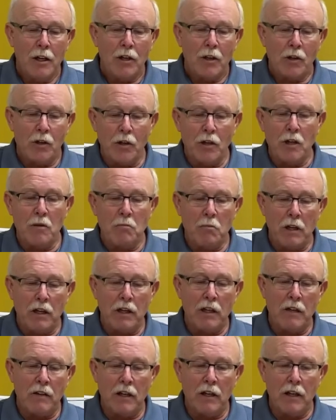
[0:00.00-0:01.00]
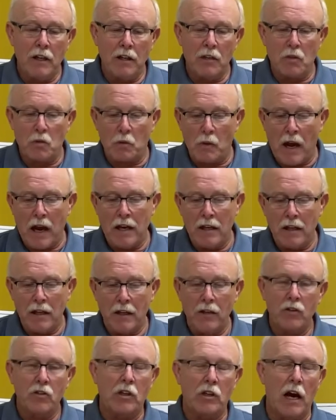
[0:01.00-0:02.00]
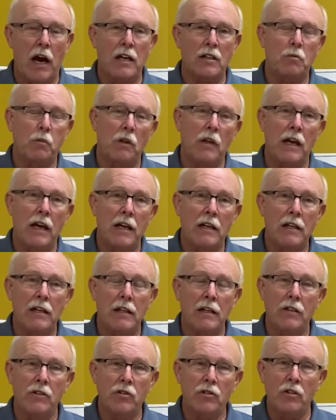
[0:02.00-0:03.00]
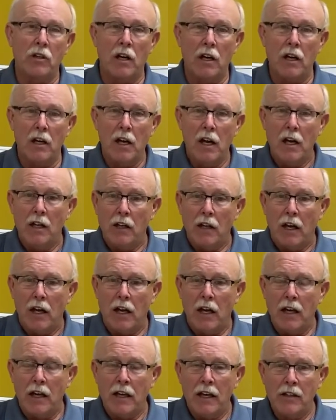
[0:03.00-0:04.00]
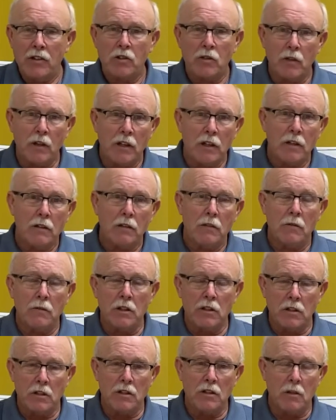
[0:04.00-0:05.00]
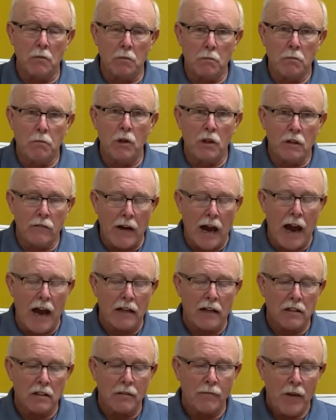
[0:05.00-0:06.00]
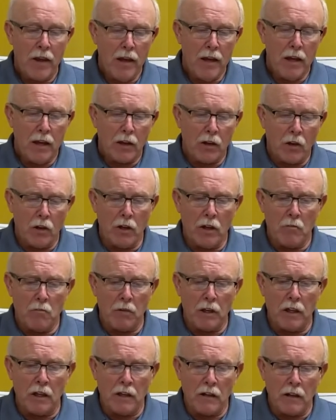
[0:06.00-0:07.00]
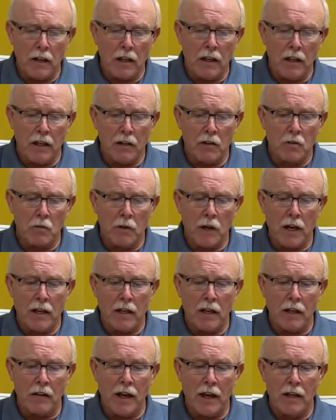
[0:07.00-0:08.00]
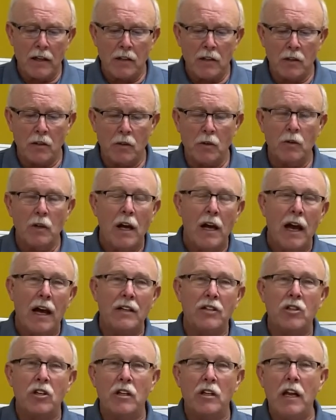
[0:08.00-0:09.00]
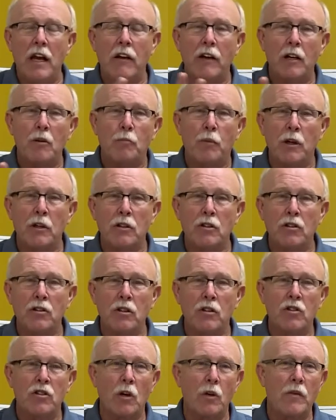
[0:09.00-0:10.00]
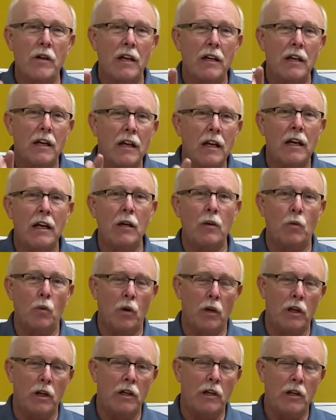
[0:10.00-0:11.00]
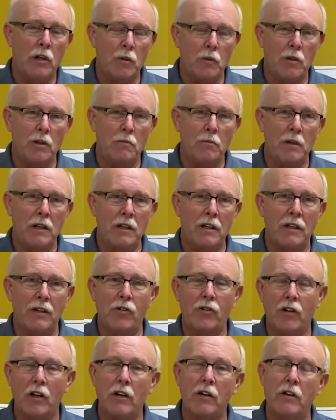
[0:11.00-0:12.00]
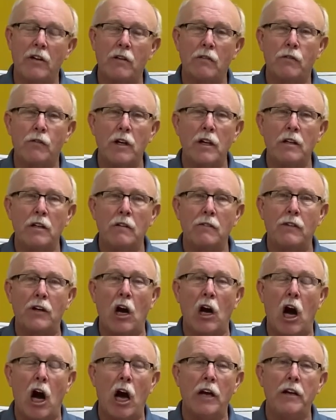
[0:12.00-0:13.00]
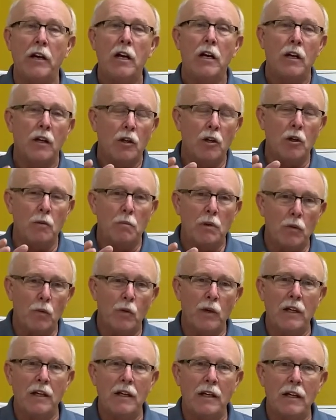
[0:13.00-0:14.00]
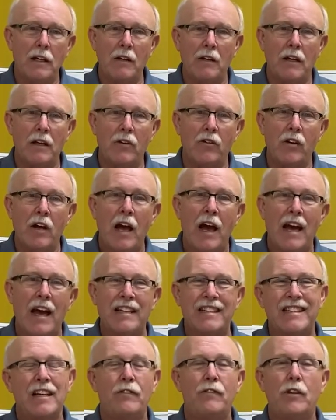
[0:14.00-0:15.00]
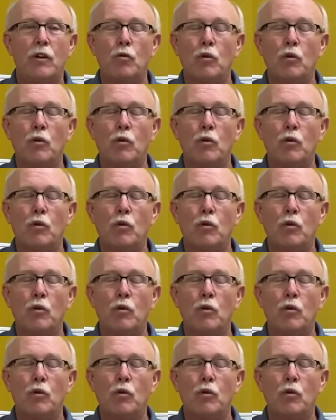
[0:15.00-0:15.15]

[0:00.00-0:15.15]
could it be that he is writing his gospel and his history, which is the book of Acts? Could it be that he is writing that to a generic person so that anyone who would be considered a friend of God could be reading this as if it